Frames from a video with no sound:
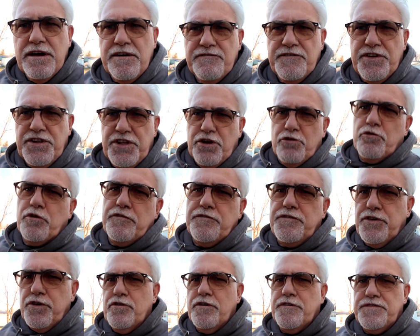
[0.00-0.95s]
video
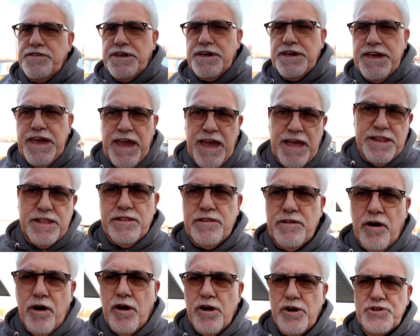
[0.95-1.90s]
review of the Canon
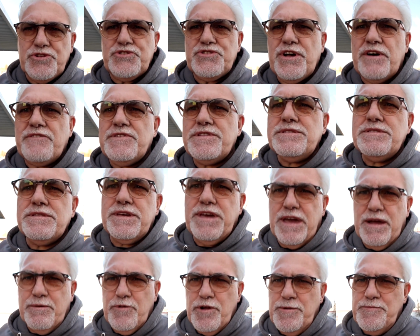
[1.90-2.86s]
R7
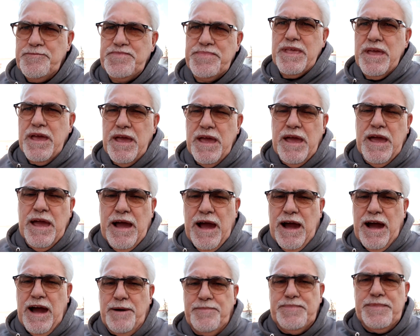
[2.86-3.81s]
camera.
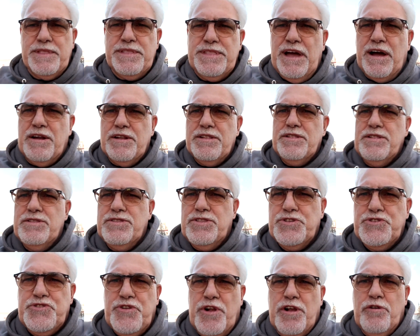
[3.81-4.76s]
Now,
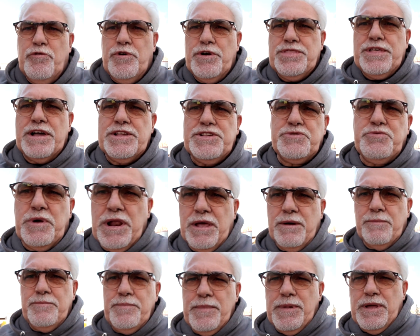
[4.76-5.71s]
to start with, I just
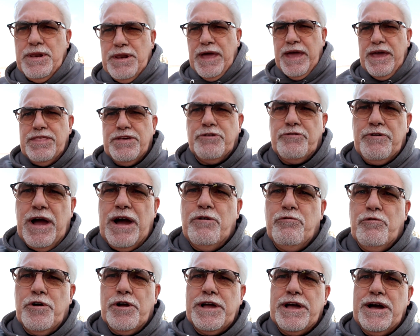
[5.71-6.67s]
want to lay the
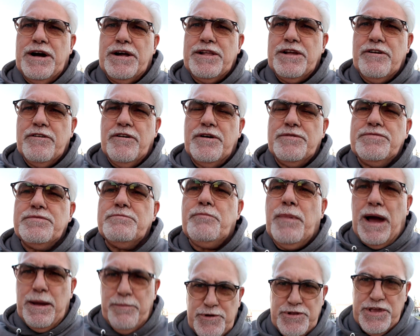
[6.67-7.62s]
groundwork out here on
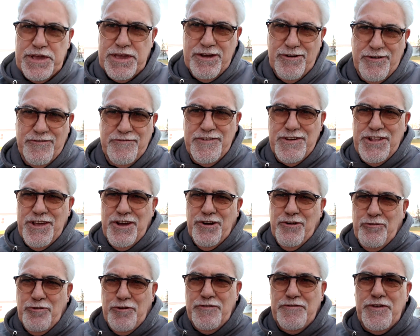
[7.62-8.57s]
my particular
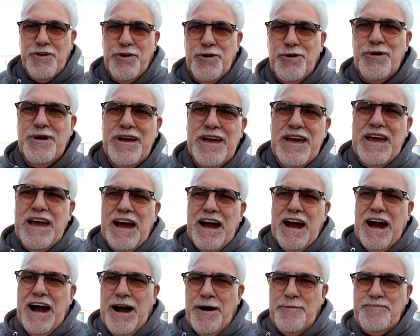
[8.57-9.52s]
video review.
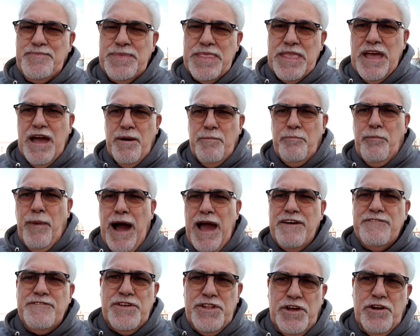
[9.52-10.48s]

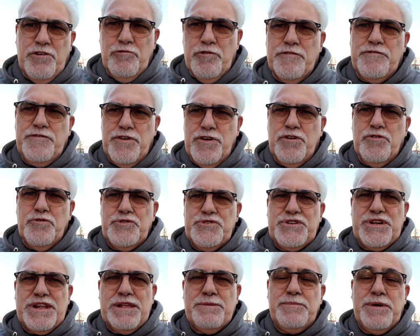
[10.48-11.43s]
My video review is
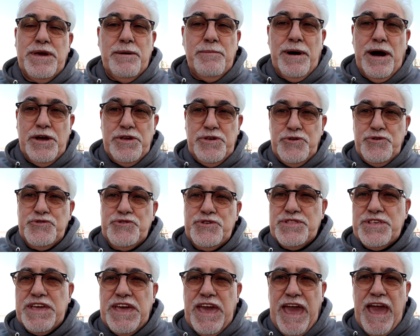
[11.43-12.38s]
going to be about
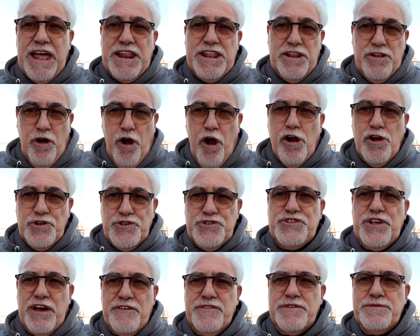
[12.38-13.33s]
using the Canon
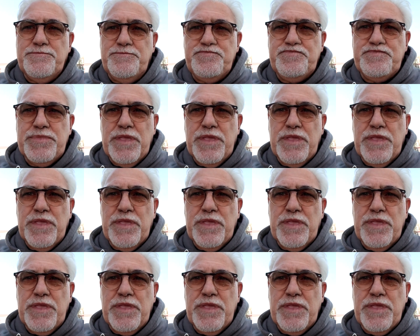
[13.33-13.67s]
R7